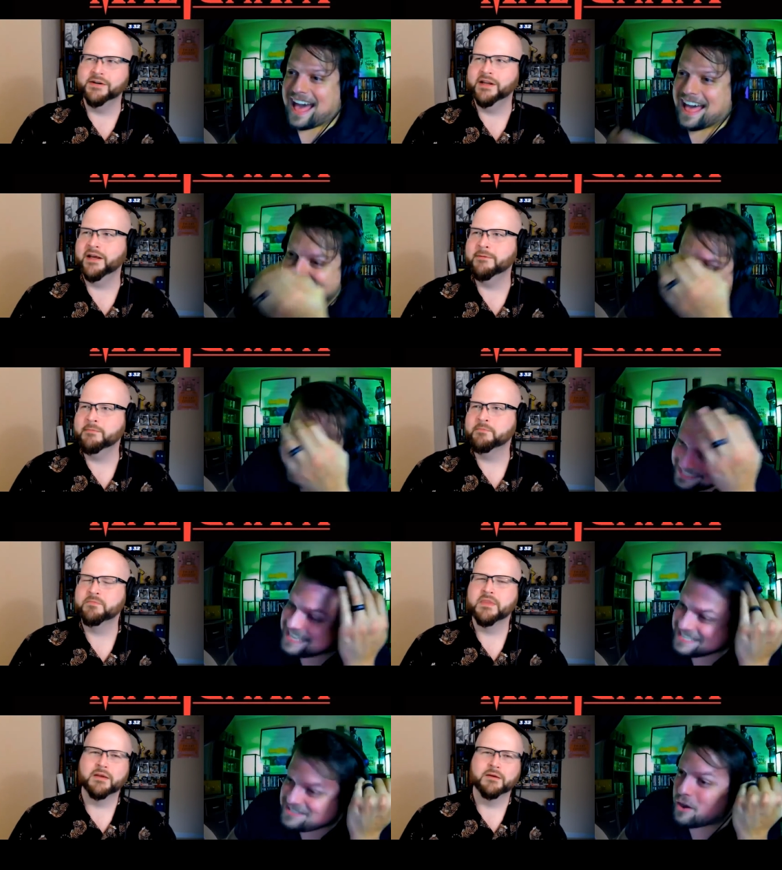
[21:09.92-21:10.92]
Speaker 1: her name?
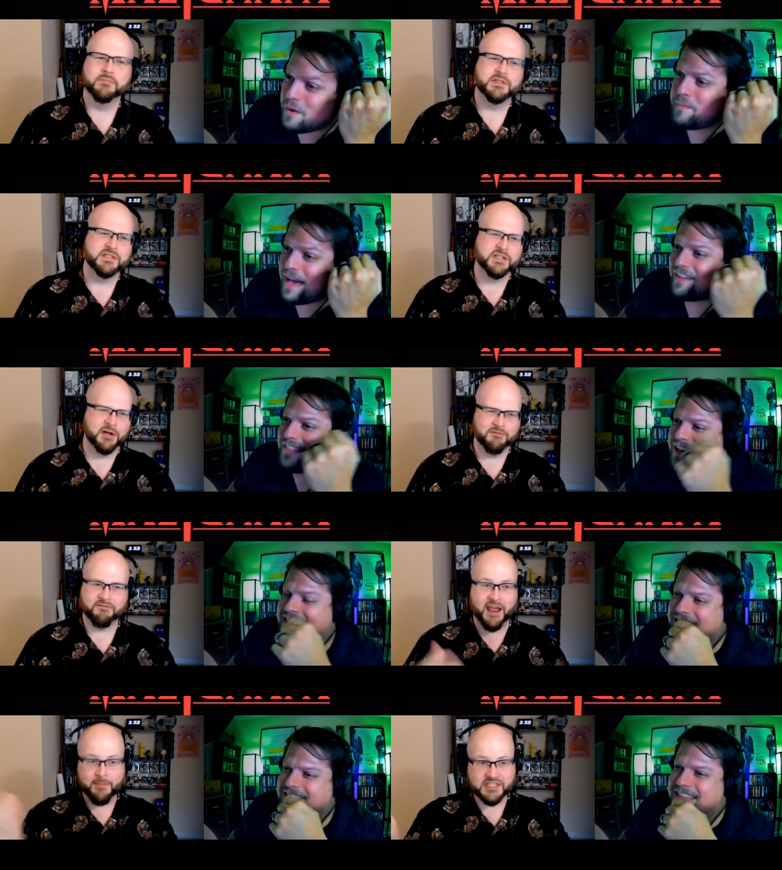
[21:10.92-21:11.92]
Zoe
Speaker 2: Bell.
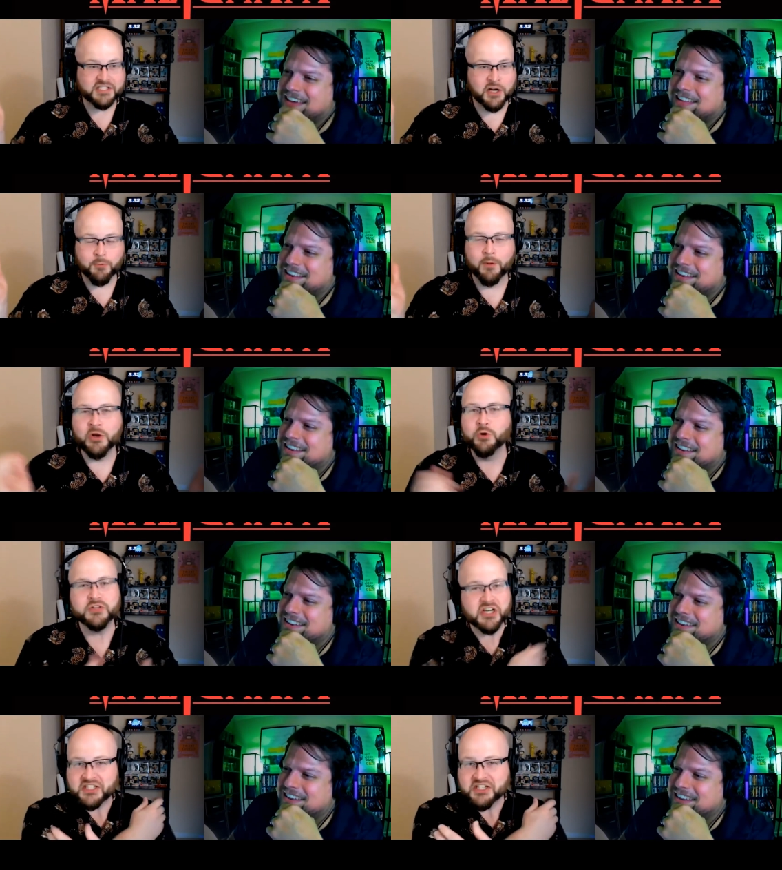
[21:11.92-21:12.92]
The famous stunt woman
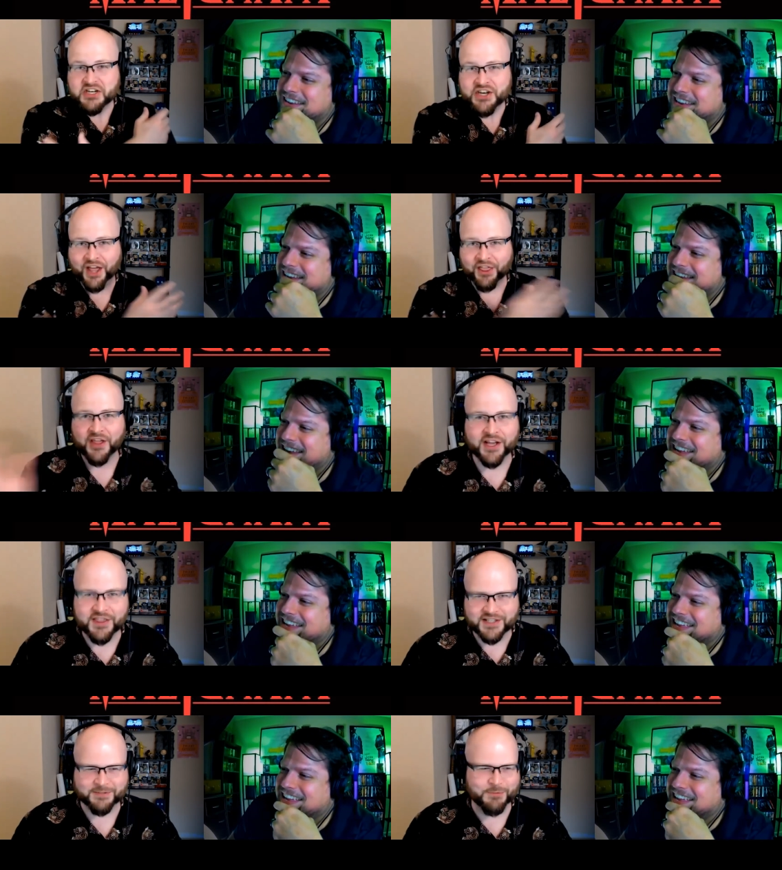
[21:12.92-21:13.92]
who does nothing
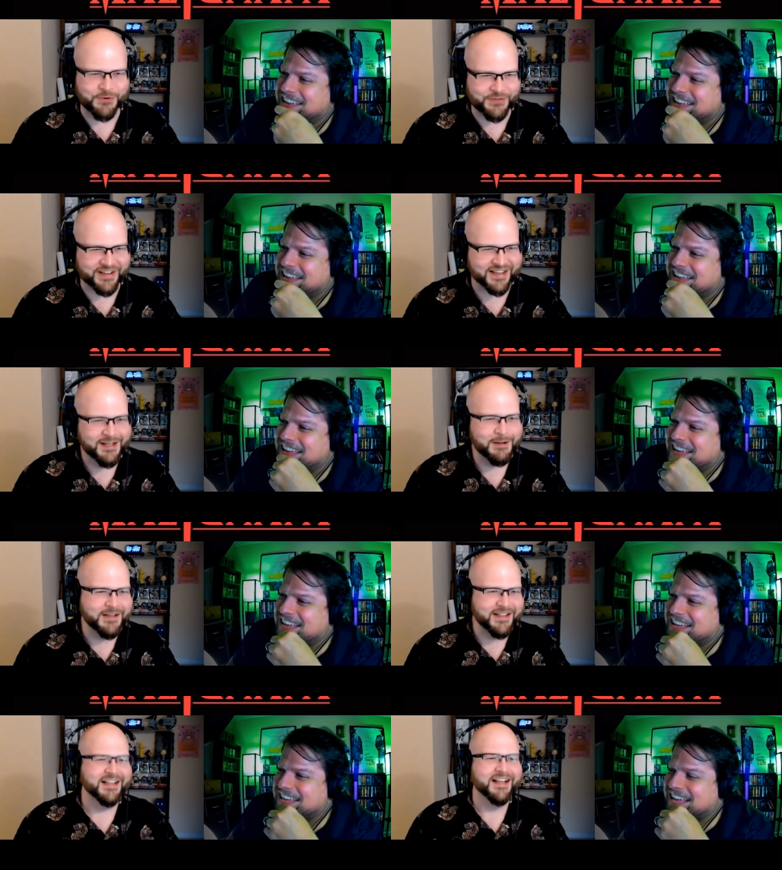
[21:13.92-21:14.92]
in this movie.
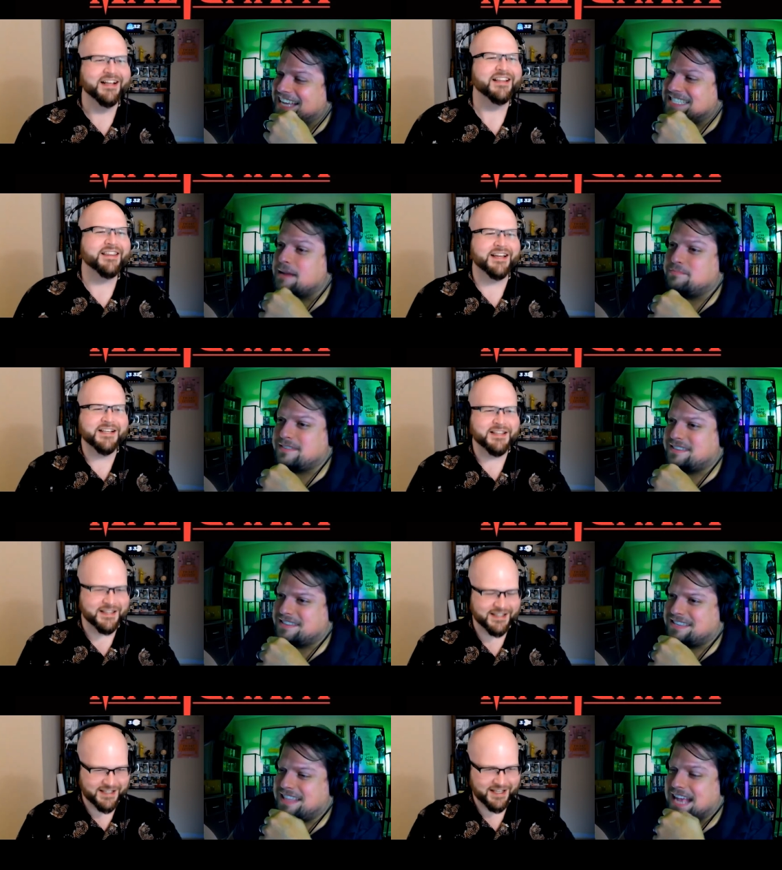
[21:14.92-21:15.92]
Except
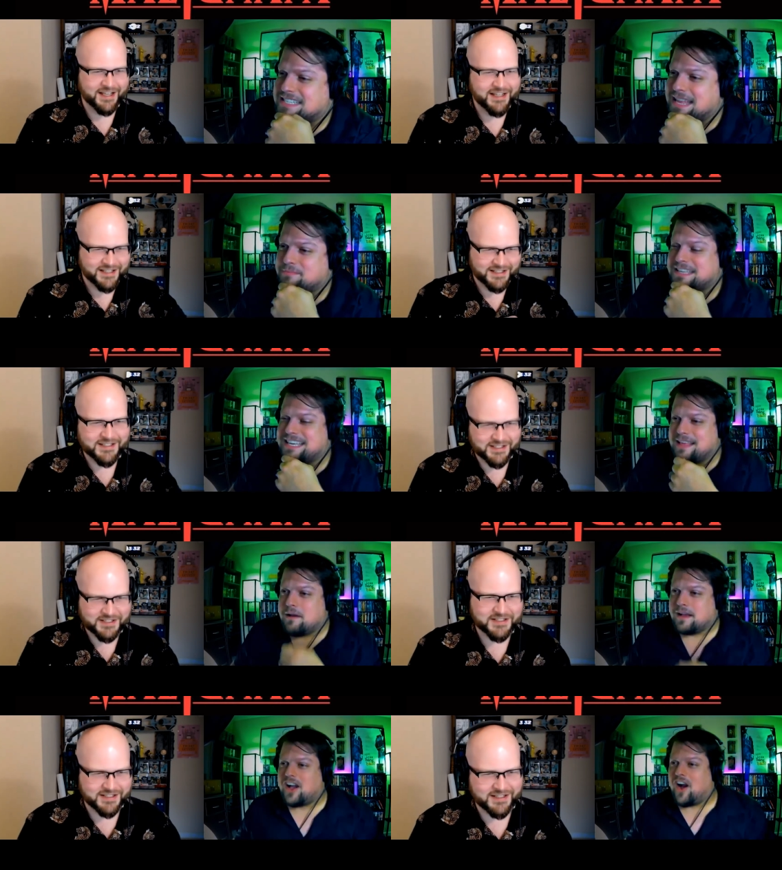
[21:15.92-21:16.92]

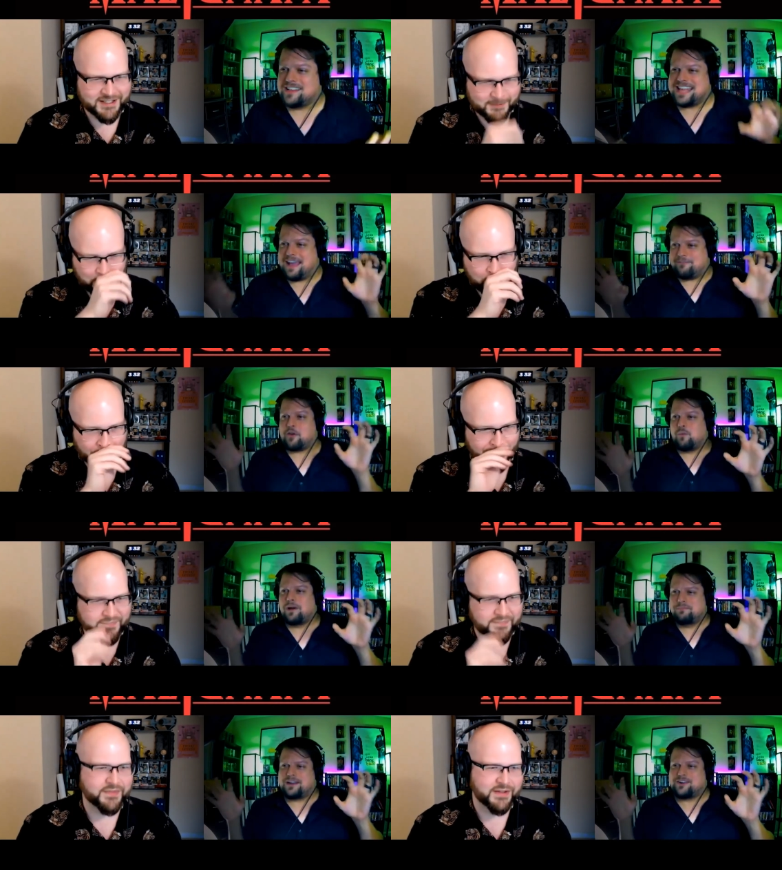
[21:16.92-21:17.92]
cause
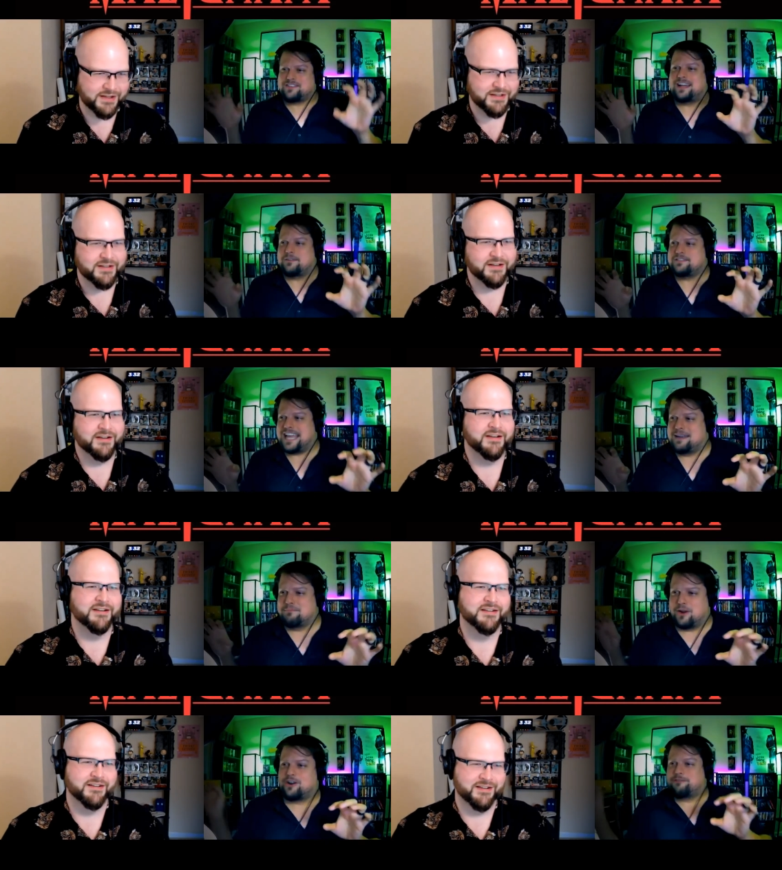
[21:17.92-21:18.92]
everyone but herself to
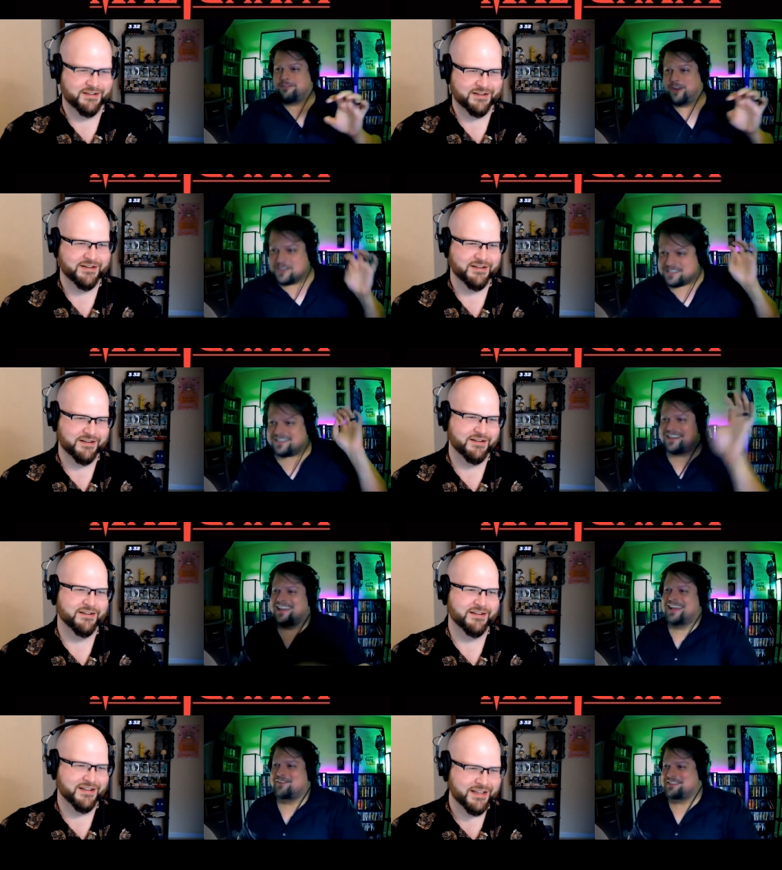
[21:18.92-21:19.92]
get murdered first,
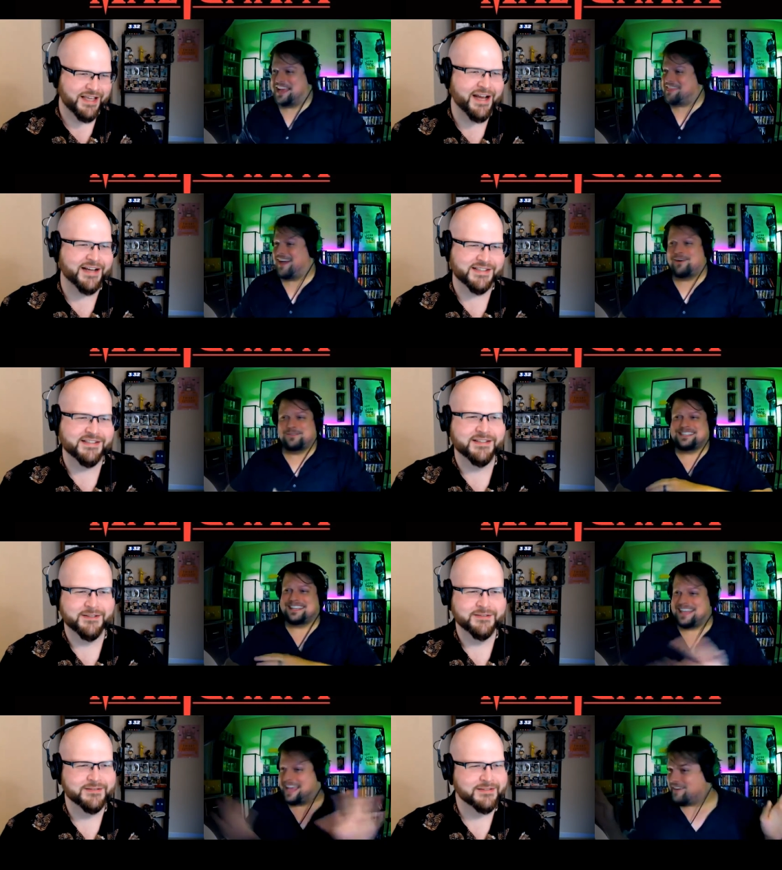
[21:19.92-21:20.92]
which I thought was
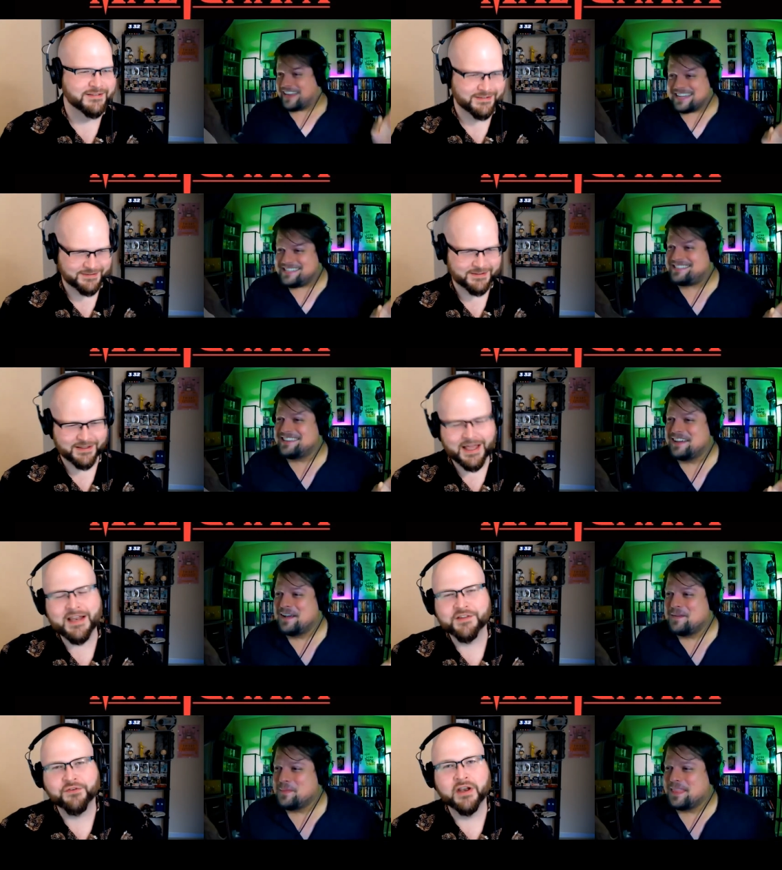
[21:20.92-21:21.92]
hilarious.
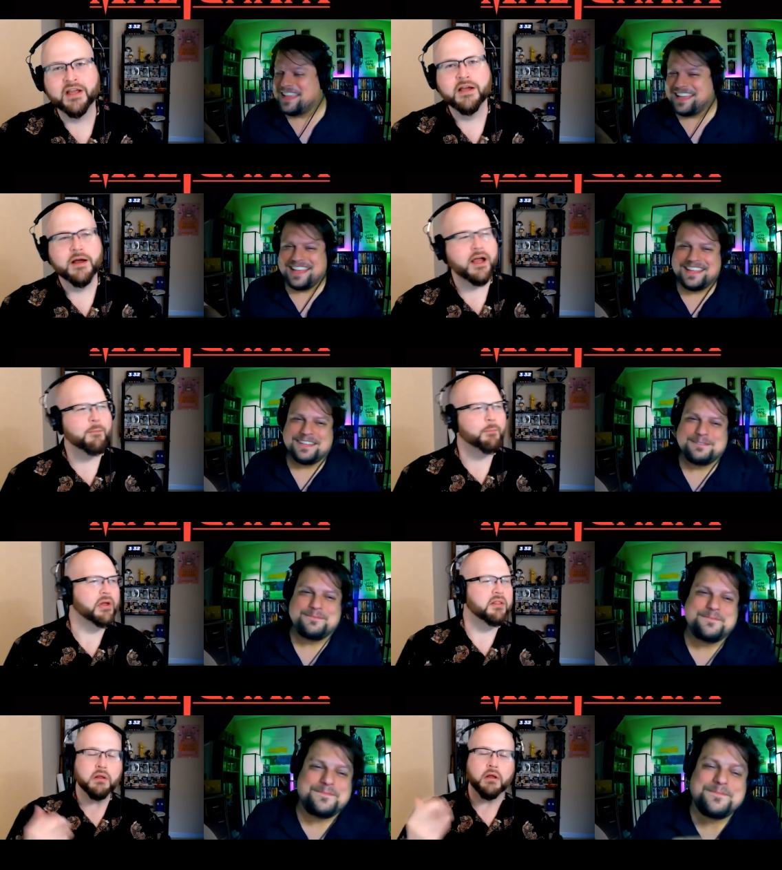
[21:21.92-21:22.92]
That is funny. But